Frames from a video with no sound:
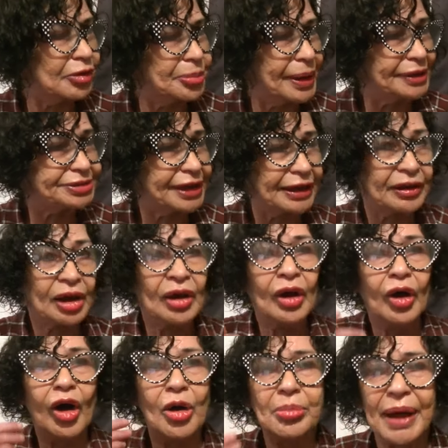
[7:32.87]
cameraman said,
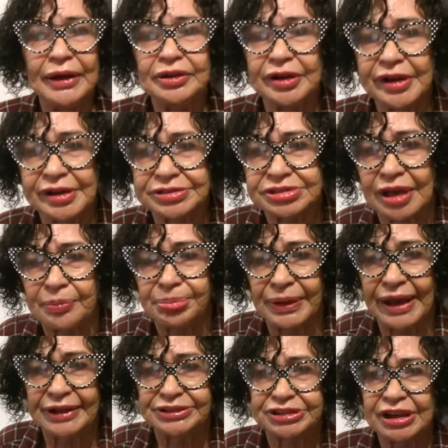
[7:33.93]
oh my goodness,
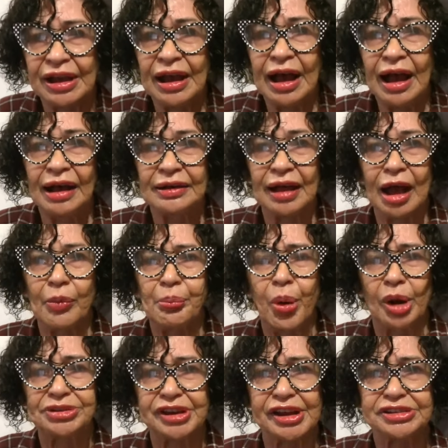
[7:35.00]
Blanche, a
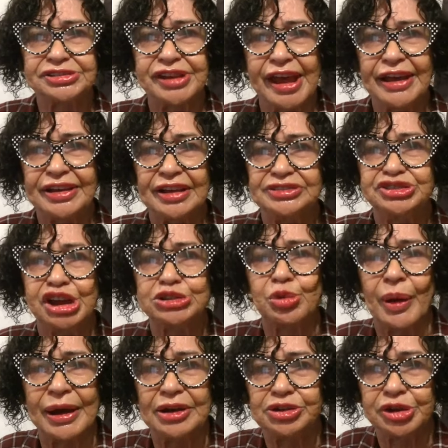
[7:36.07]
poisonous snake just
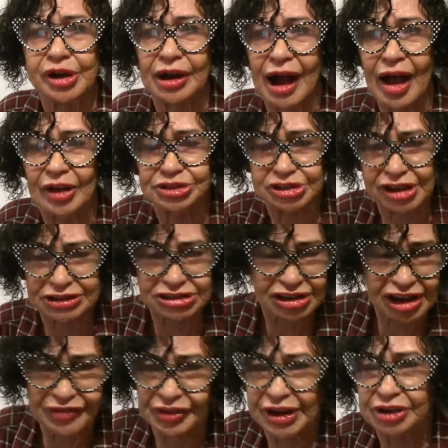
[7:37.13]
went into your house, just
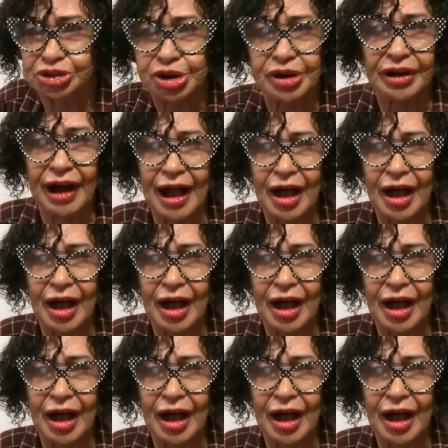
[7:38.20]
slivered into your